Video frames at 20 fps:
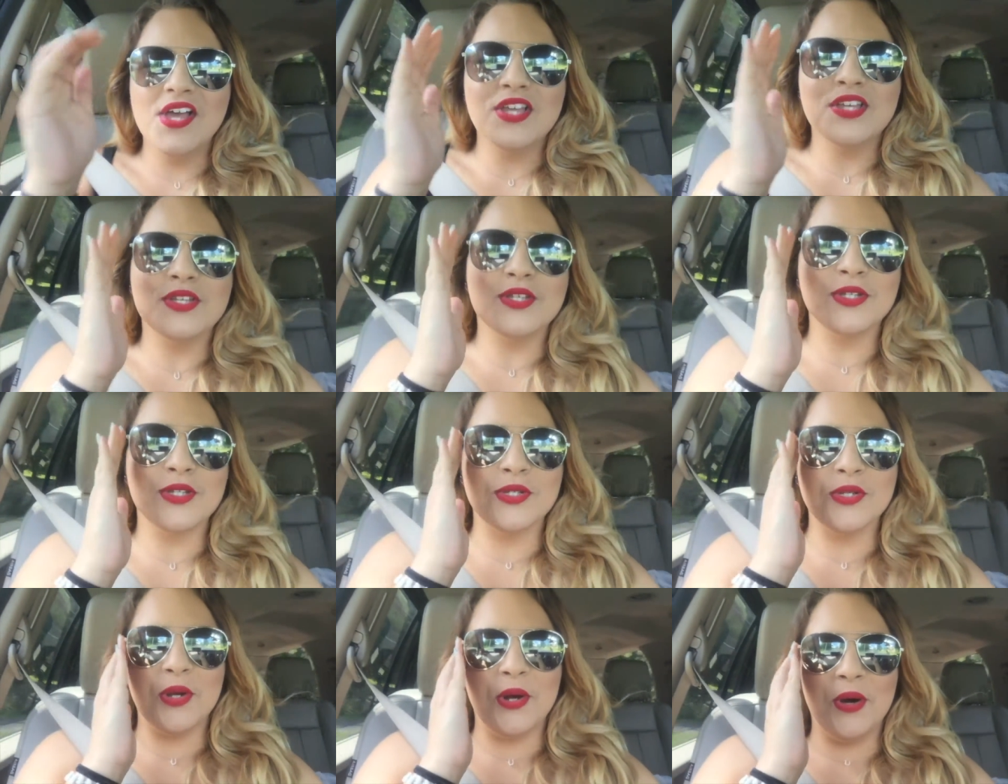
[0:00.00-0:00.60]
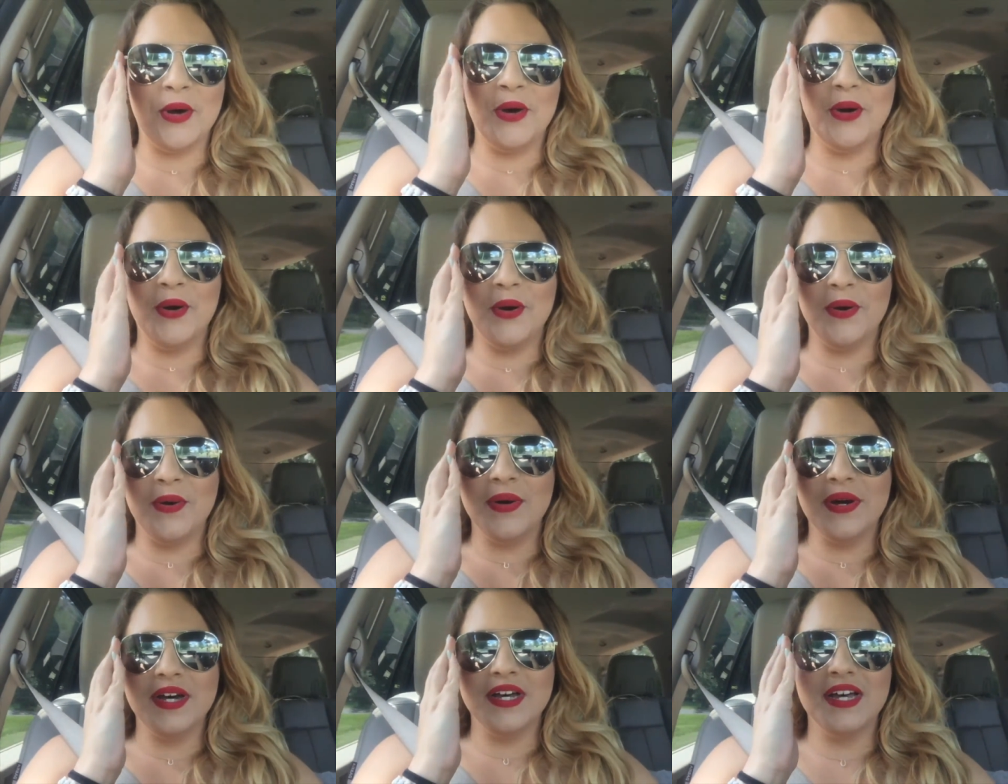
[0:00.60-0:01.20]

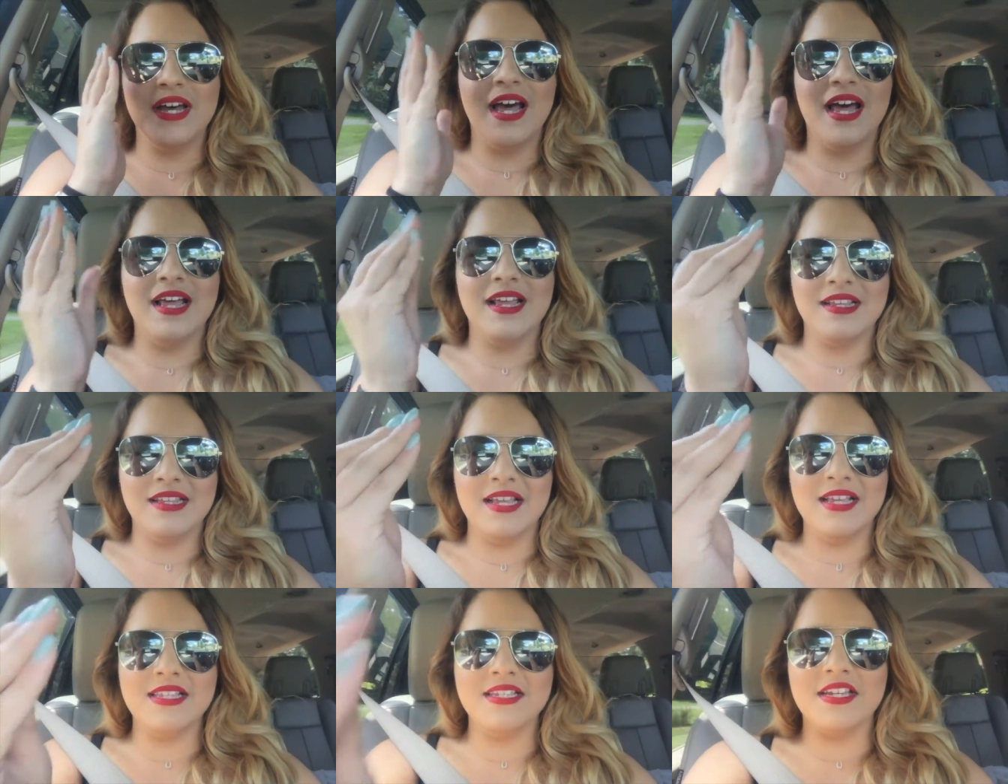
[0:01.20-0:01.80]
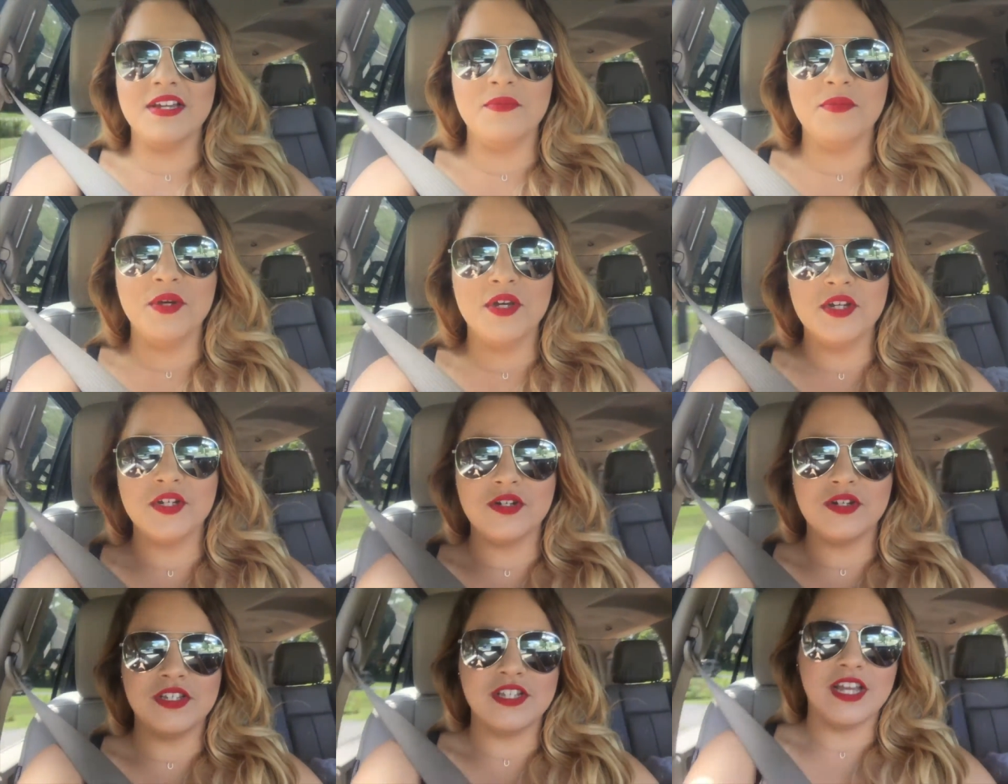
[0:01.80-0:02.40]
so that's gonna be
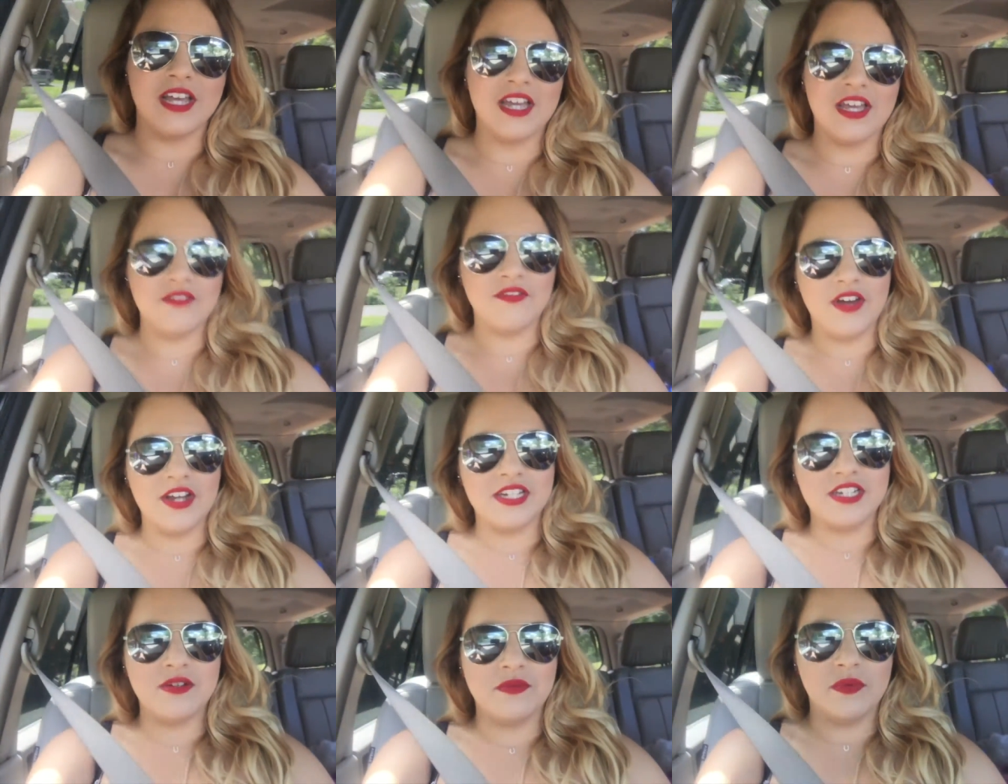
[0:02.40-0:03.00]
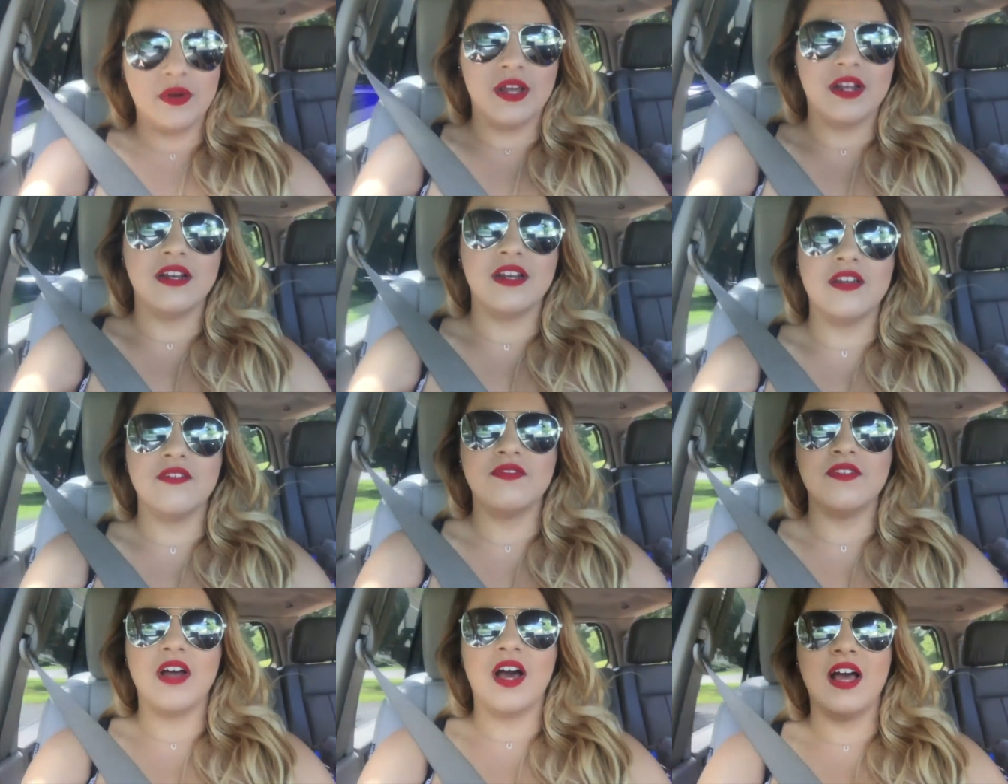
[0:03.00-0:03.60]
interesting if I did win.
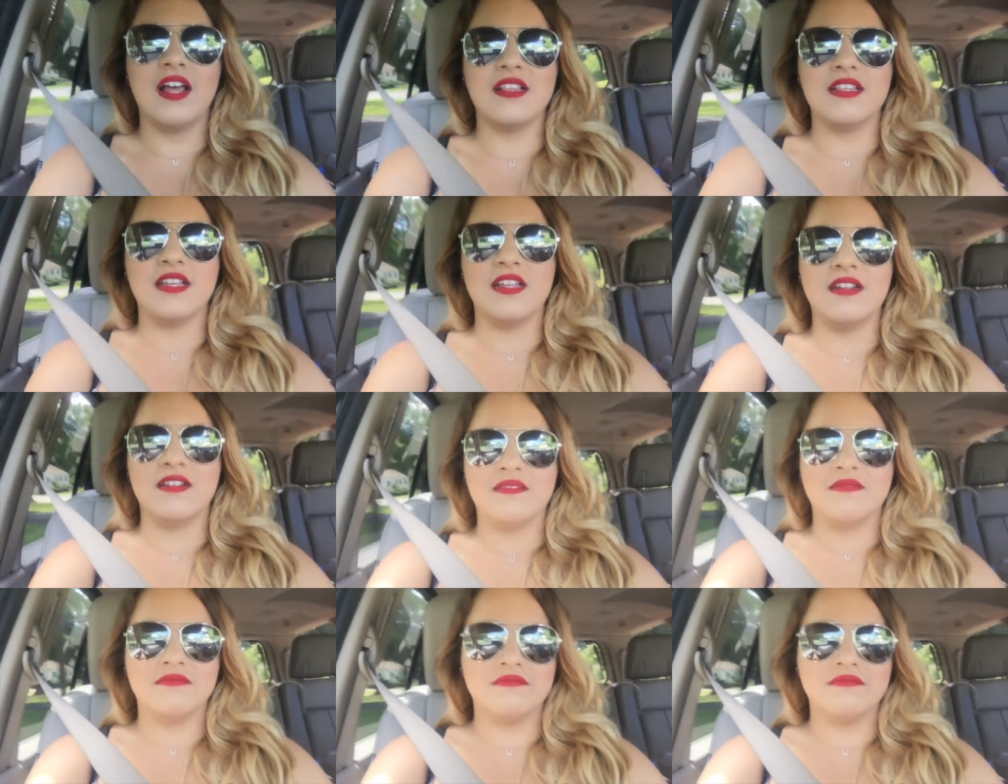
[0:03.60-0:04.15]
If not, then